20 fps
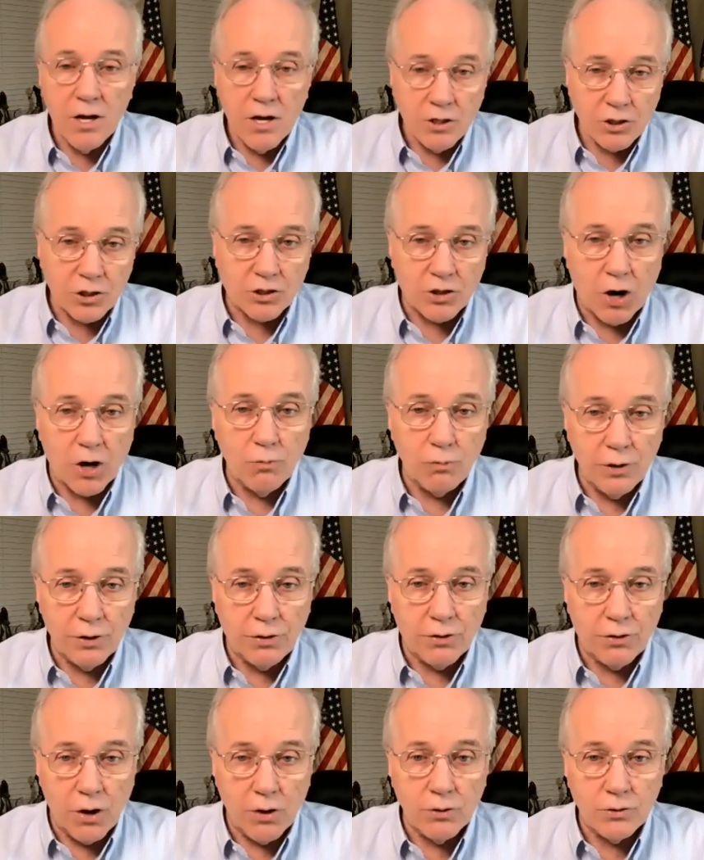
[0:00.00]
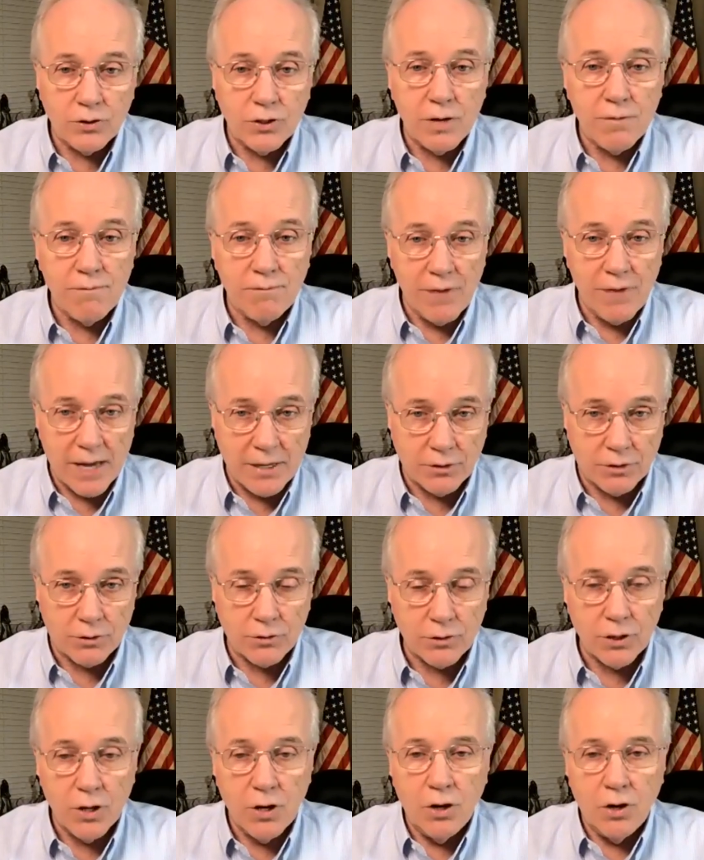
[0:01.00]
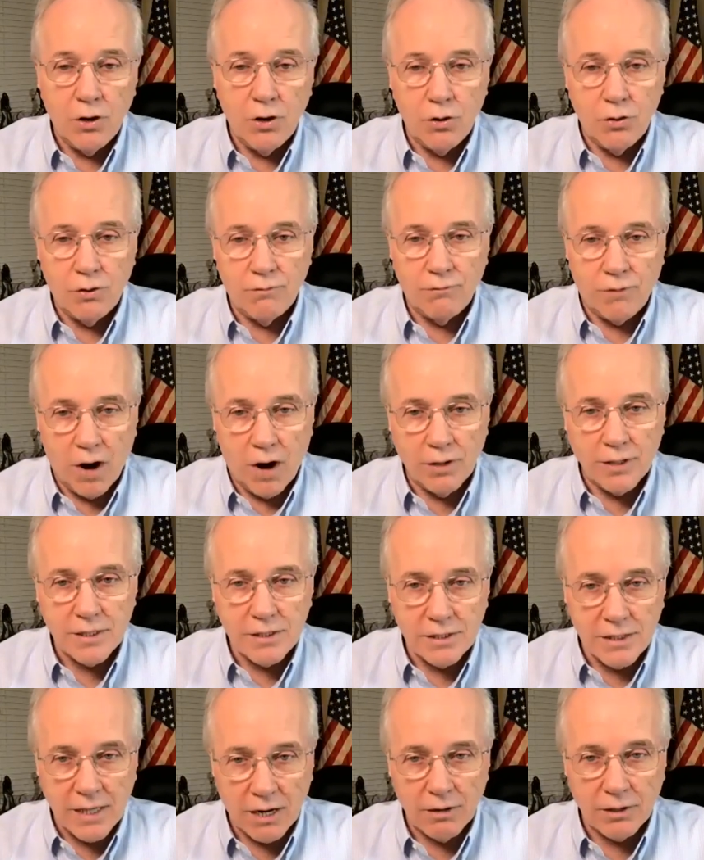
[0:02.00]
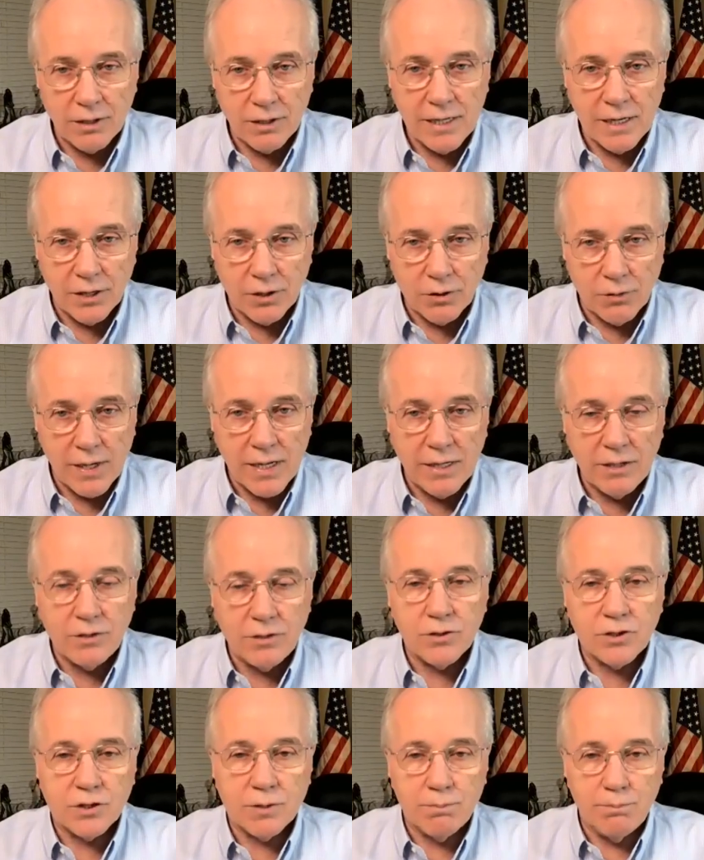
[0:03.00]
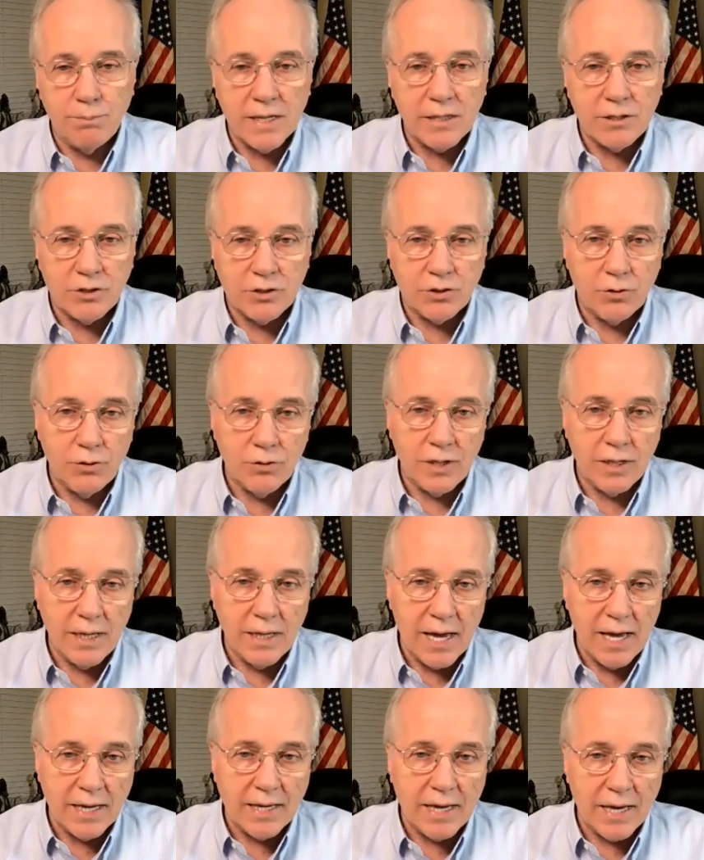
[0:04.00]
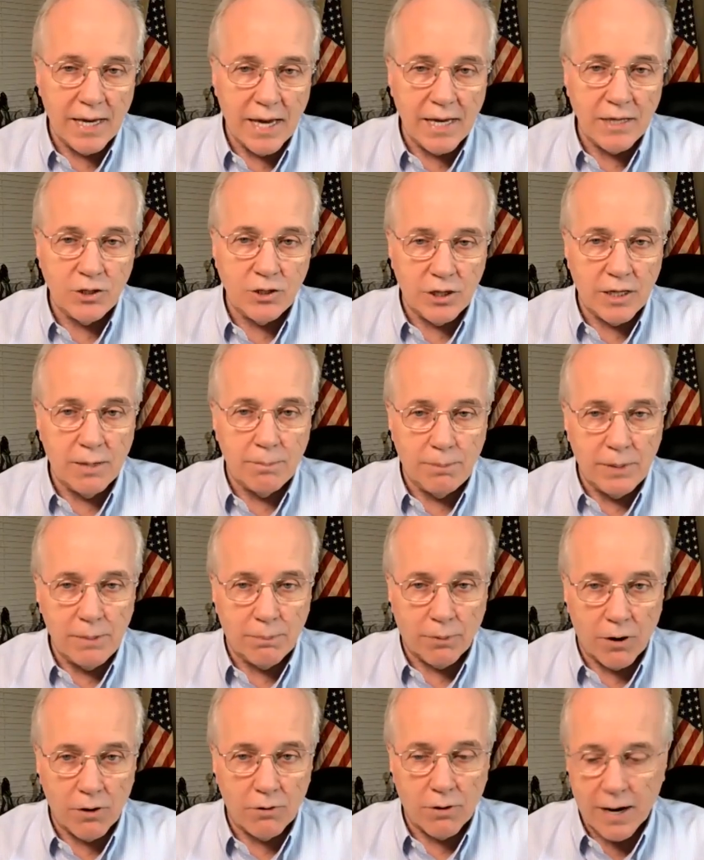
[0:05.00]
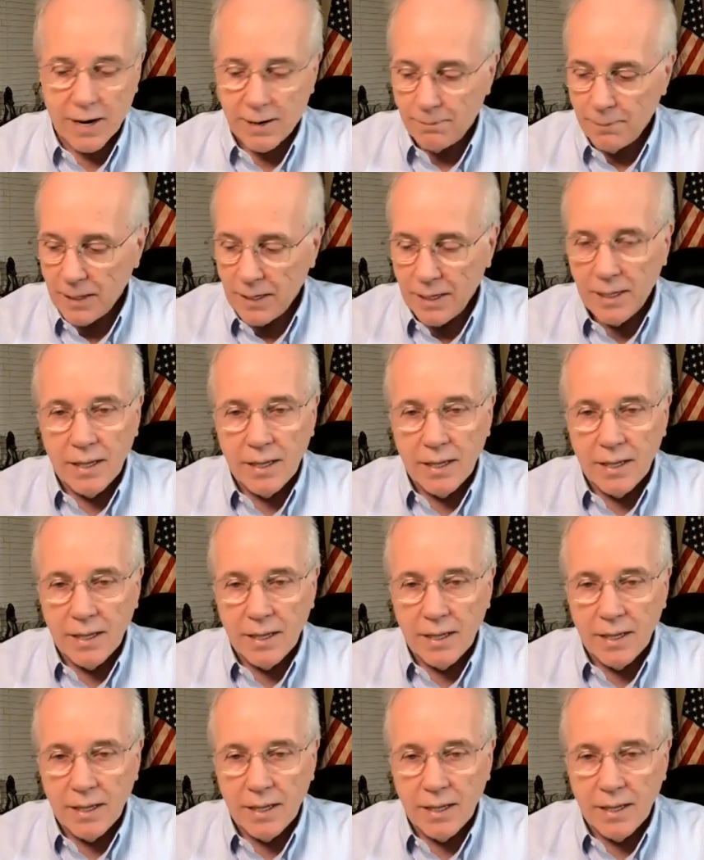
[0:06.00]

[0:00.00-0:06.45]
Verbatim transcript: Start with those vendors who have voluntarily agreed to submit to the AKA GMP program